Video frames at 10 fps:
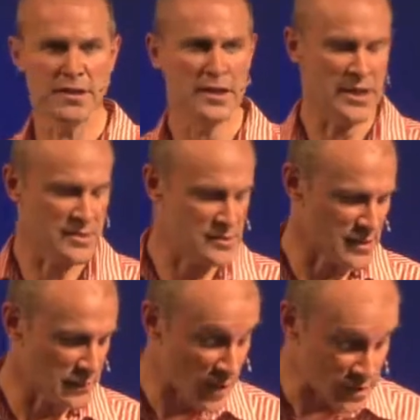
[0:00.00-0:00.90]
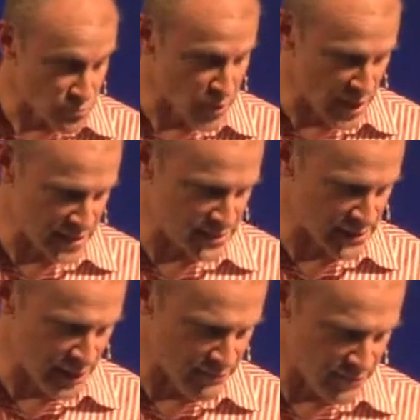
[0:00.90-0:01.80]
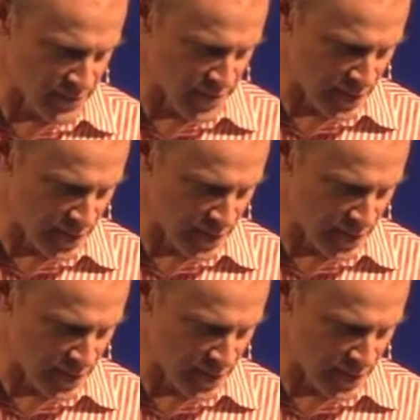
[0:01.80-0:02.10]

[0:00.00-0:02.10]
its rider's life,